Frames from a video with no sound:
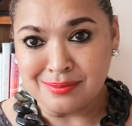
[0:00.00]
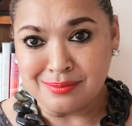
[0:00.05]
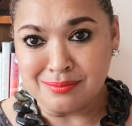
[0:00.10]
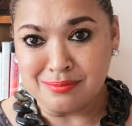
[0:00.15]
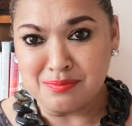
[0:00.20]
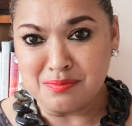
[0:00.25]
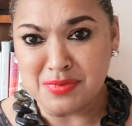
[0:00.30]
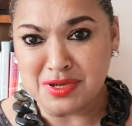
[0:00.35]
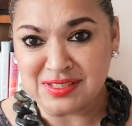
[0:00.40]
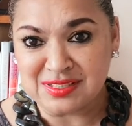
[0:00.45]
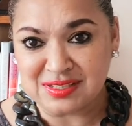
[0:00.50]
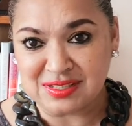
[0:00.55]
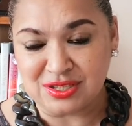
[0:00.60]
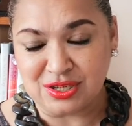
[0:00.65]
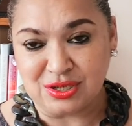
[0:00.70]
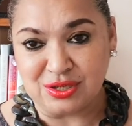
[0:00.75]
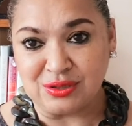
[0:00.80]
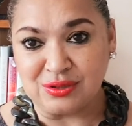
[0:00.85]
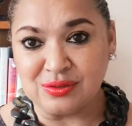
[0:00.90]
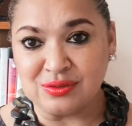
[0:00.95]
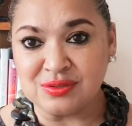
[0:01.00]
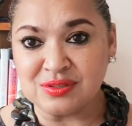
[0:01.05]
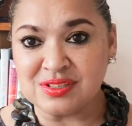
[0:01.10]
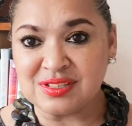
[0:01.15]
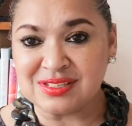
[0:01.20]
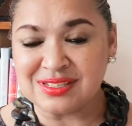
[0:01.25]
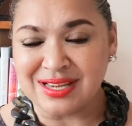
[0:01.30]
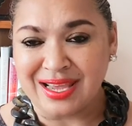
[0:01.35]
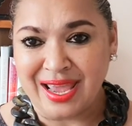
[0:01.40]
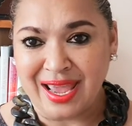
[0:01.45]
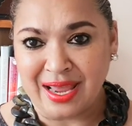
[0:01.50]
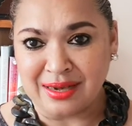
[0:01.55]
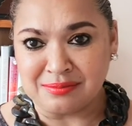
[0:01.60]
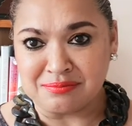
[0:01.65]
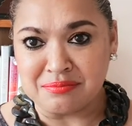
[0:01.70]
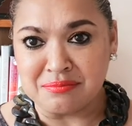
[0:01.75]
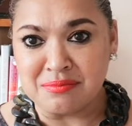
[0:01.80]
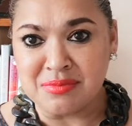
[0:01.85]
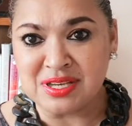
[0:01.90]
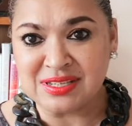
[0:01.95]
misused,
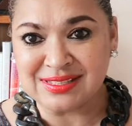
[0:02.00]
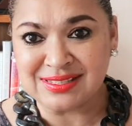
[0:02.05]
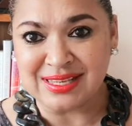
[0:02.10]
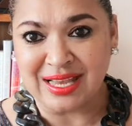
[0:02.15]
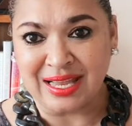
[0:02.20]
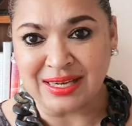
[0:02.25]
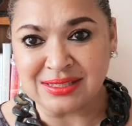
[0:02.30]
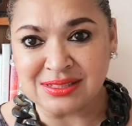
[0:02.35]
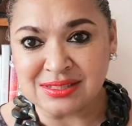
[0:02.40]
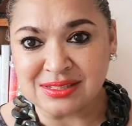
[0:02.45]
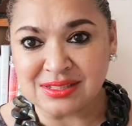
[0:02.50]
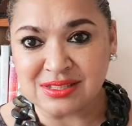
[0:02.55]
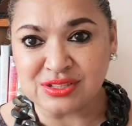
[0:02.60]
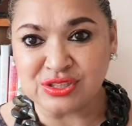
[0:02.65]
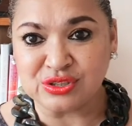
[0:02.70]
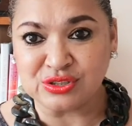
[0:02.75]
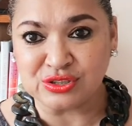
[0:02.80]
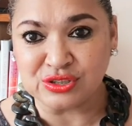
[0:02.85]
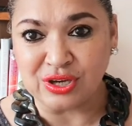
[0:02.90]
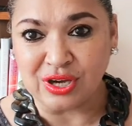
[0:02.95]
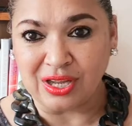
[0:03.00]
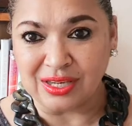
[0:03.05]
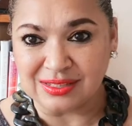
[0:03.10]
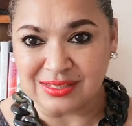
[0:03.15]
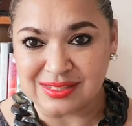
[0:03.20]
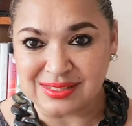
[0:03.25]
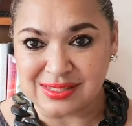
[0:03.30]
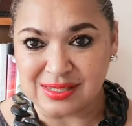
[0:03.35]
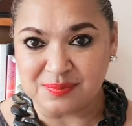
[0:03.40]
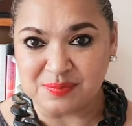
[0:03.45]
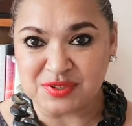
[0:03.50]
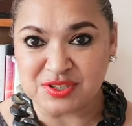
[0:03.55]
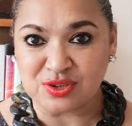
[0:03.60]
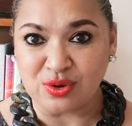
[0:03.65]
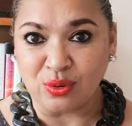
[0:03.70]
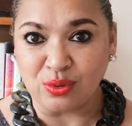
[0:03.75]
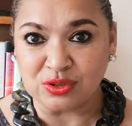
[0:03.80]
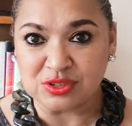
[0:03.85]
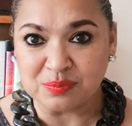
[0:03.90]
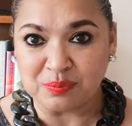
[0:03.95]
and misunderstood concepts
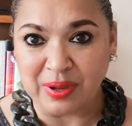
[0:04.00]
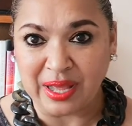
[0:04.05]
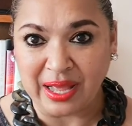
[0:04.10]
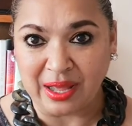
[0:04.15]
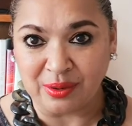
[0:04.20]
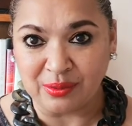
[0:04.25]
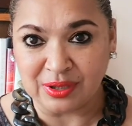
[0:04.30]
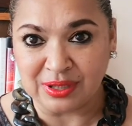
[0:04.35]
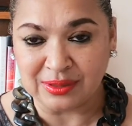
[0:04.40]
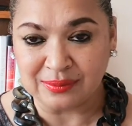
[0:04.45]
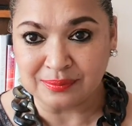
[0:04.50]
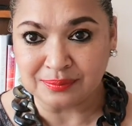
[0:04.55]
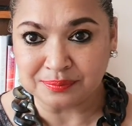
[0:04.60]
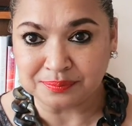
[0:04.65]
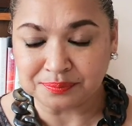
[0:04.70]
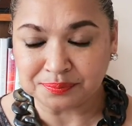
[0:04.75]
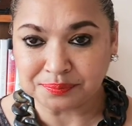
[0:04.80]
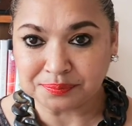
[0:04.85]
called power.